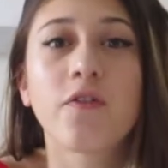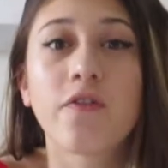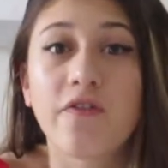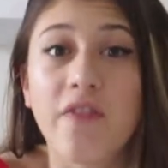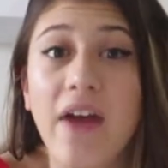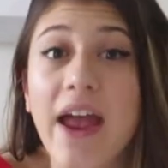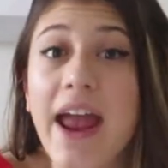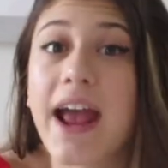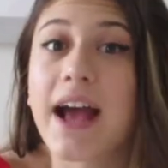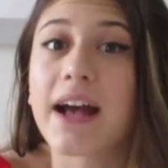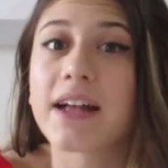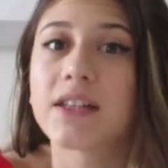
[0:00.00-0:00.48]

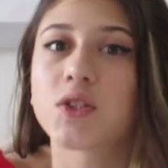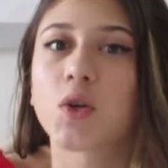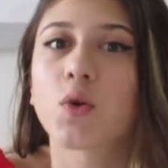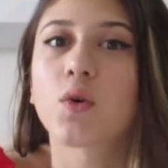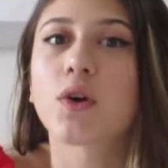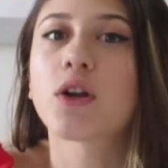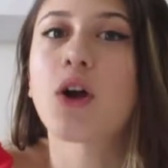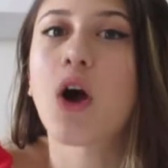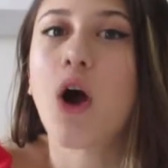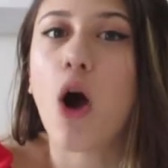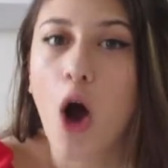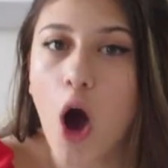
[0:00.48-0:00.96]
fans
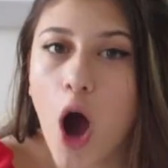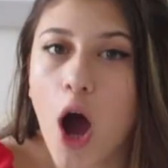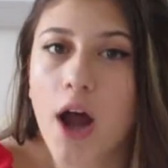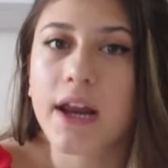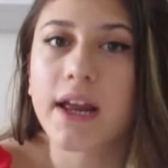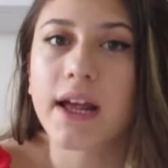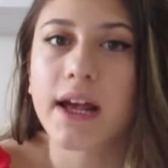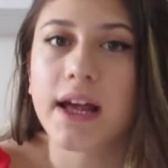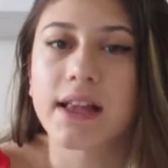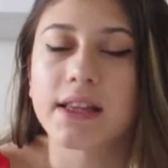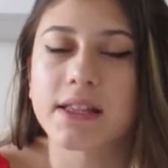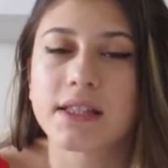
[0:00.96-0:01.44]
or an
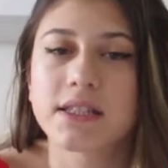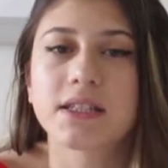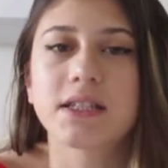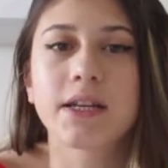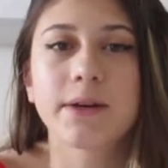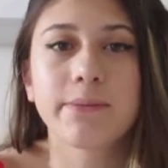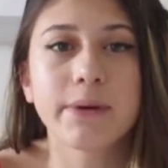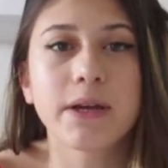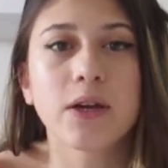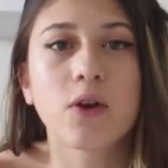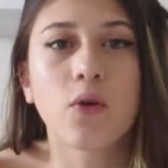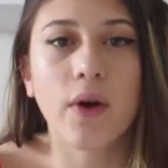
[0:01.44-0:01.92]
audience
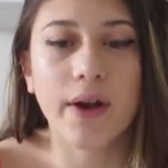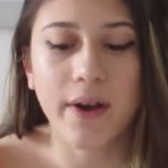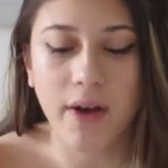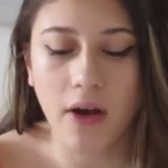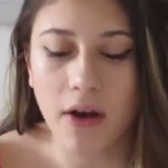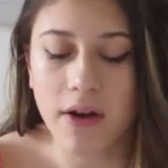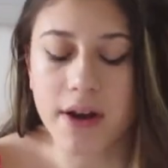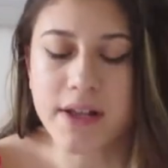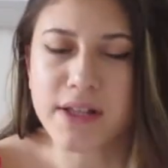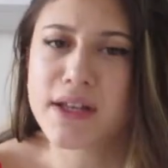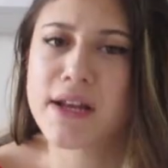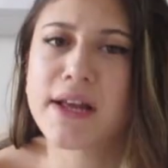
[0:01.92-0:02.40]
to be quite
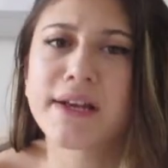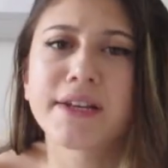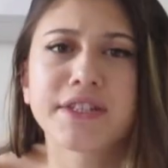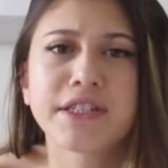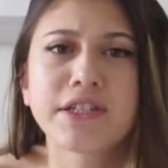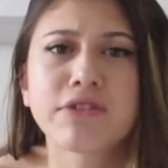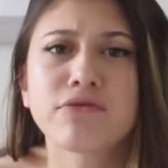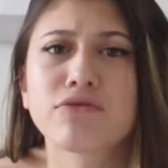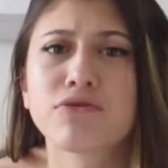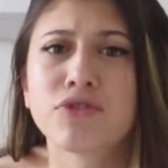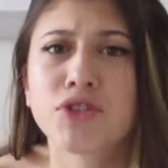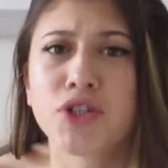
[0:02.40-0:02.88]
honest and I
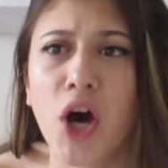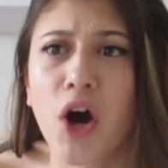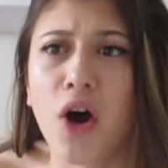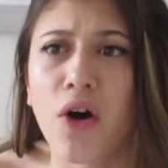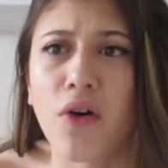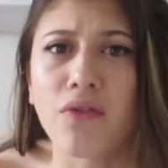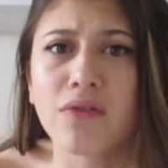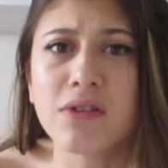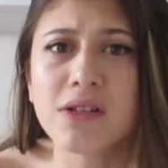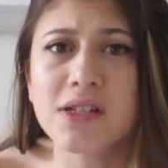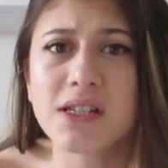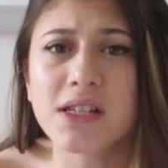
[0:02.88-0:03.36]
still
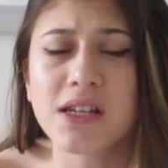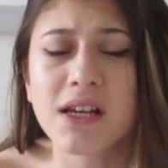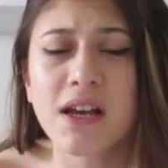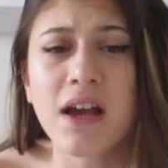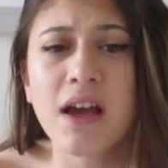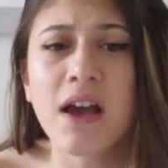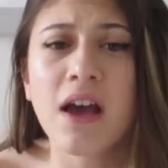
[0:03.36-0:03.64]
don't,